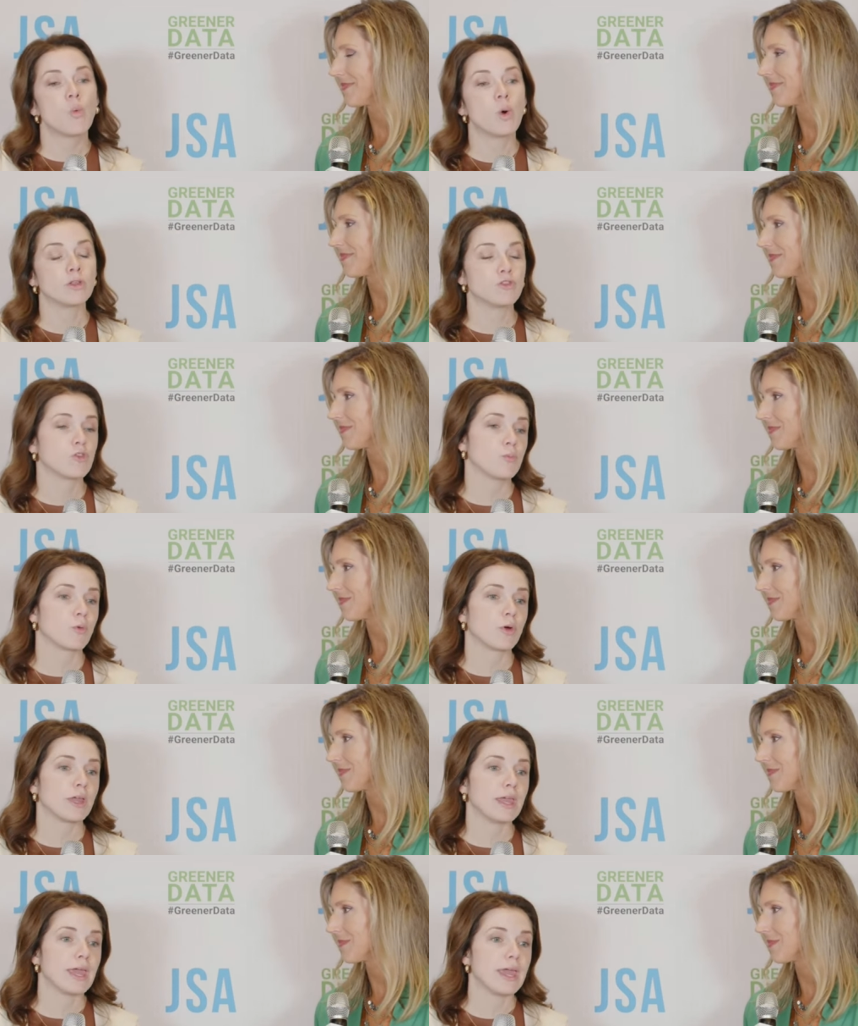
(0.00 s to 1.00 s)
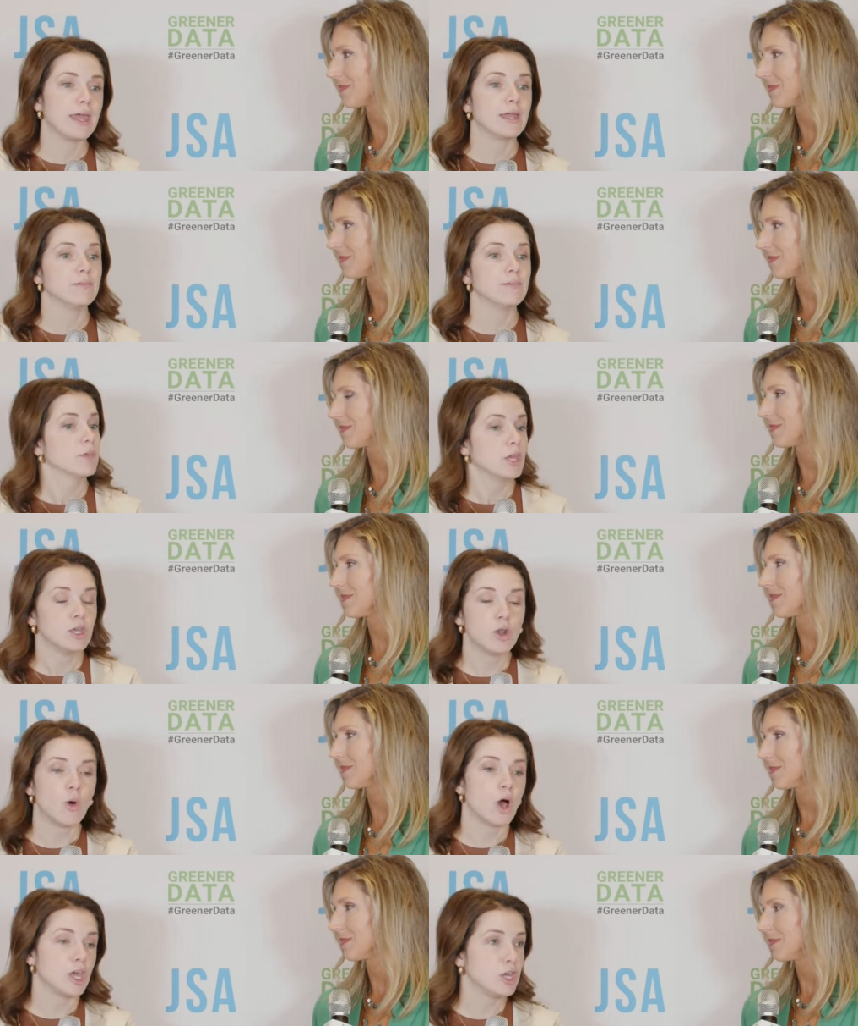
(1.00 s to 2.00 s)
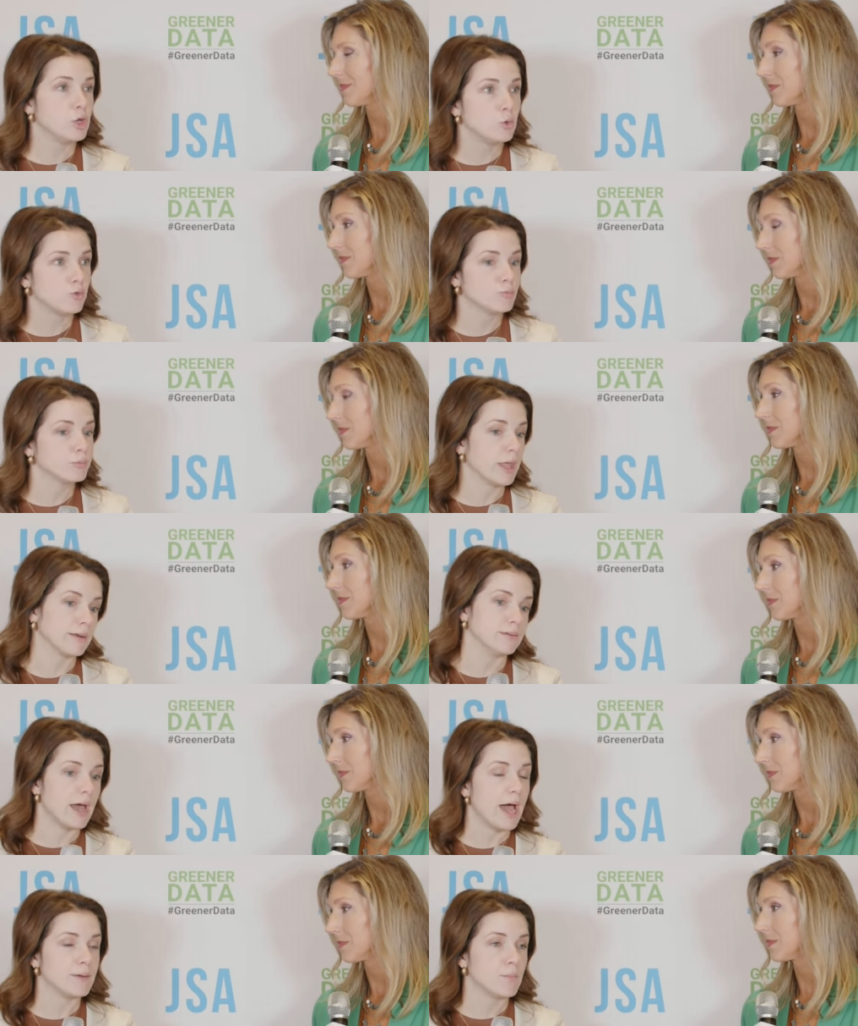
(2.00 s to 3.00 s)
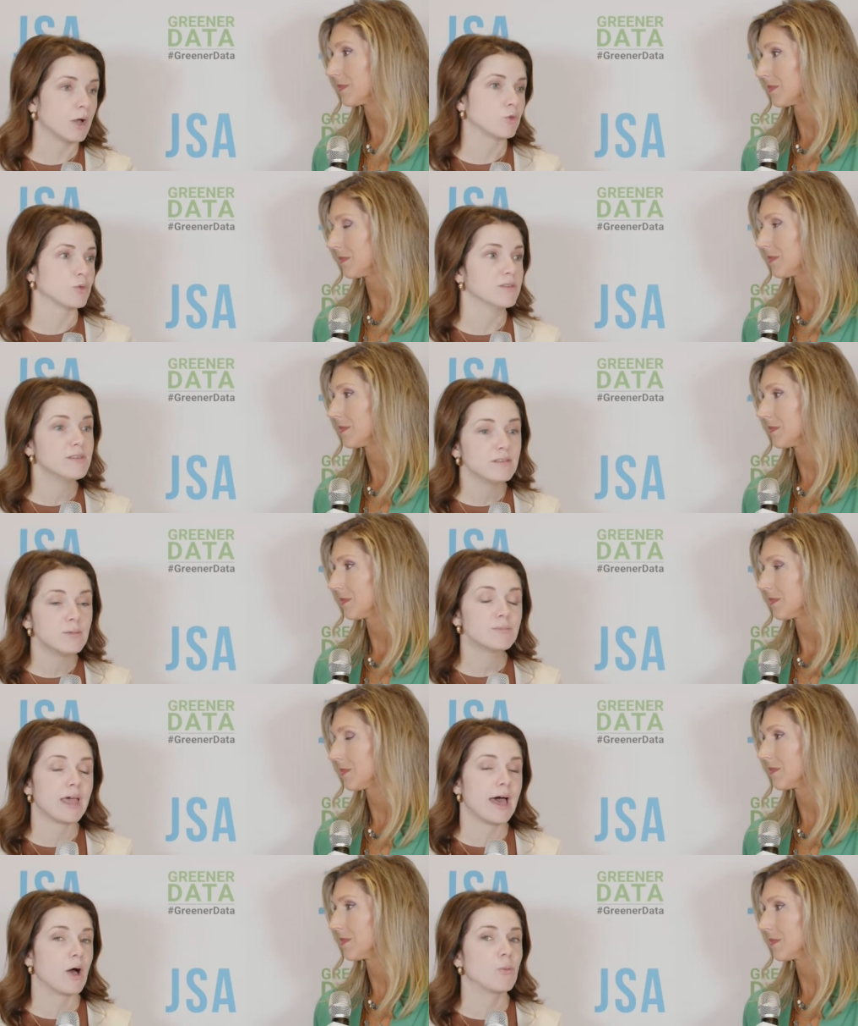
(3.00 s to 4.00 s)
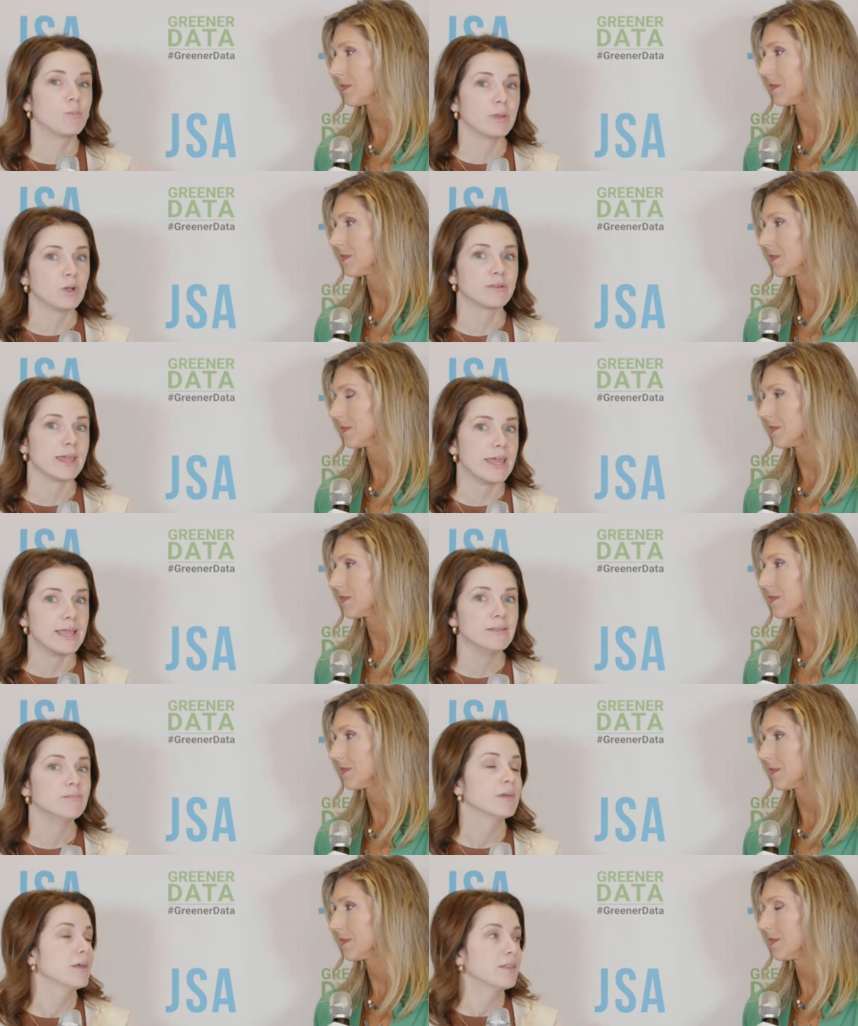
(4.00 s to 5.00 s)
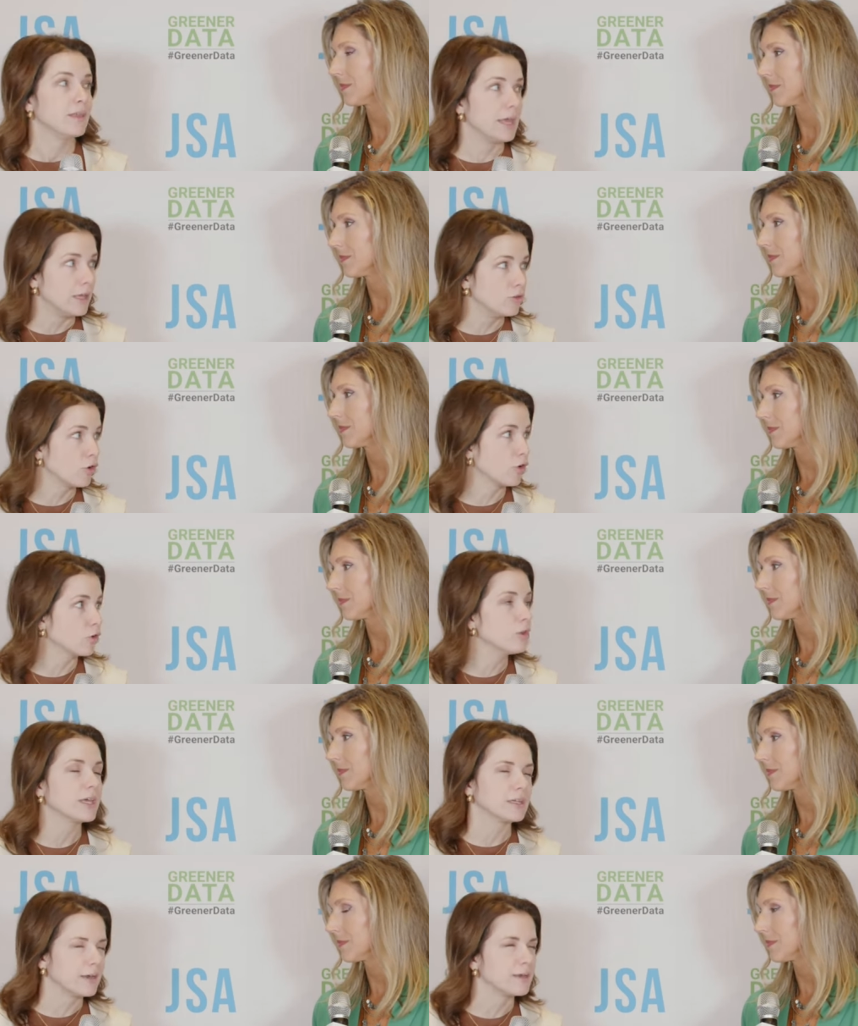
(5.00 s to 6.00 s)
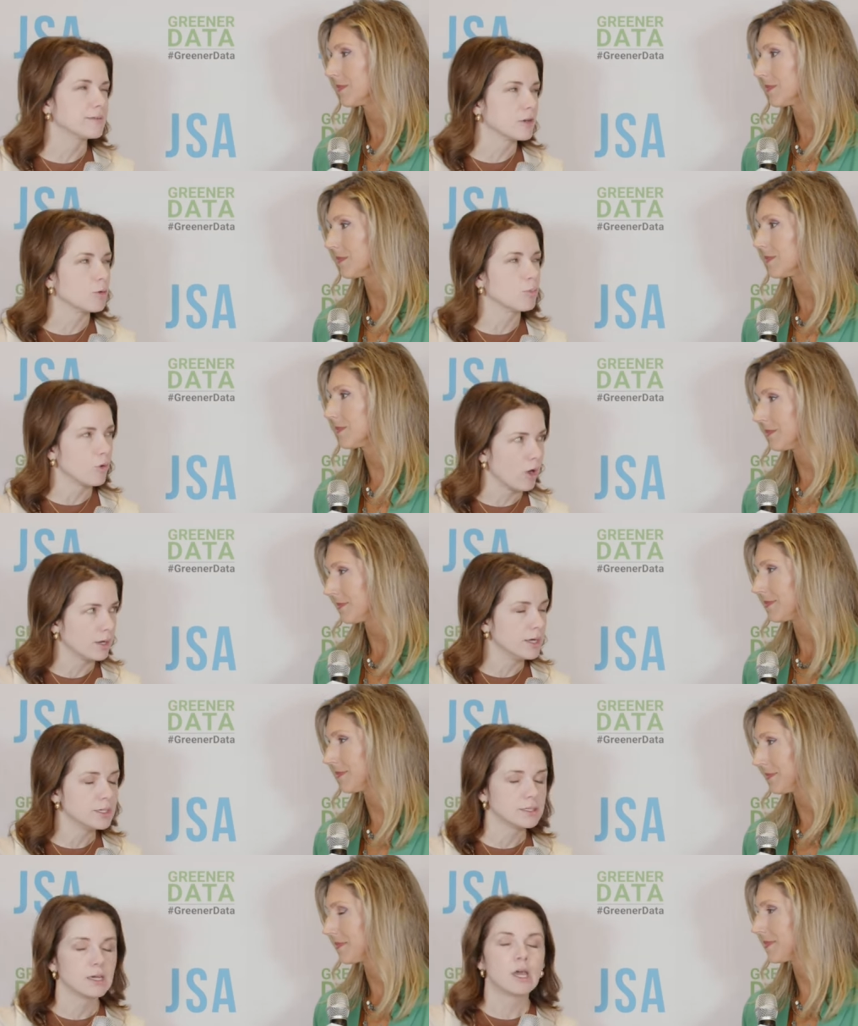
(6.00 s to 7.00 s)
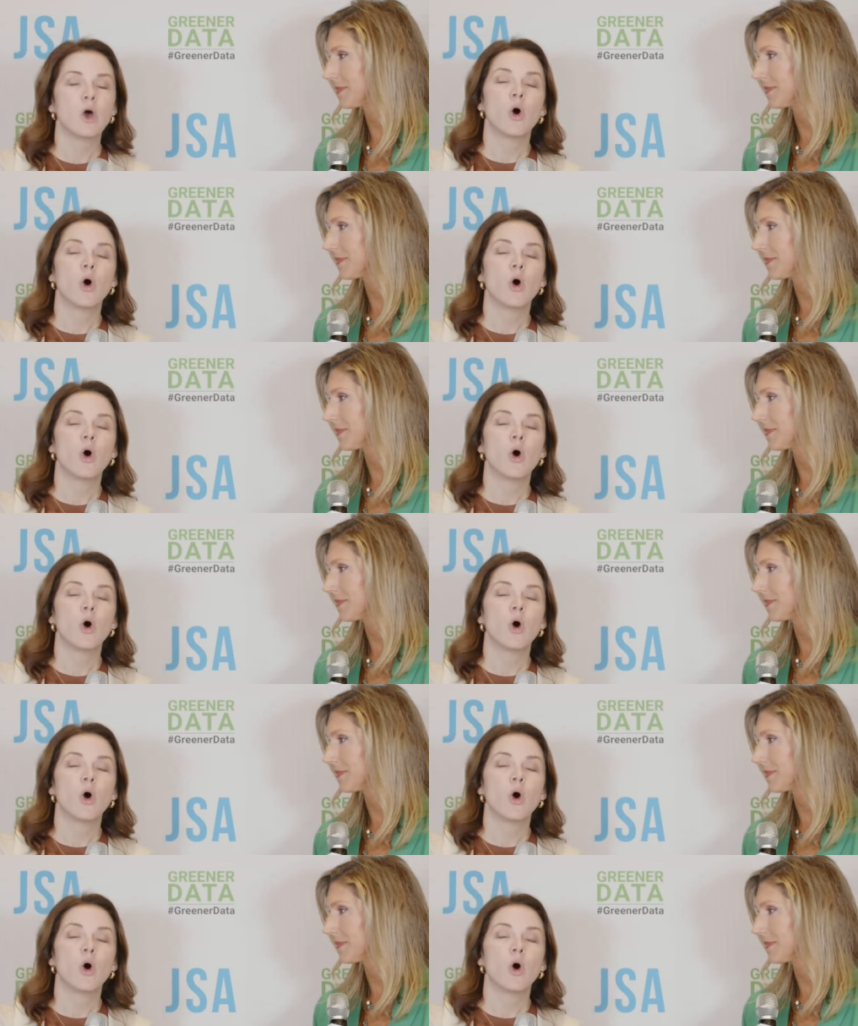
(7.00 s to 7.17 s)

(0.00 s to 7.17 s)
Speaker 1: wants to bring in you know a huge like nine module system to help build in the internal, like a data center product,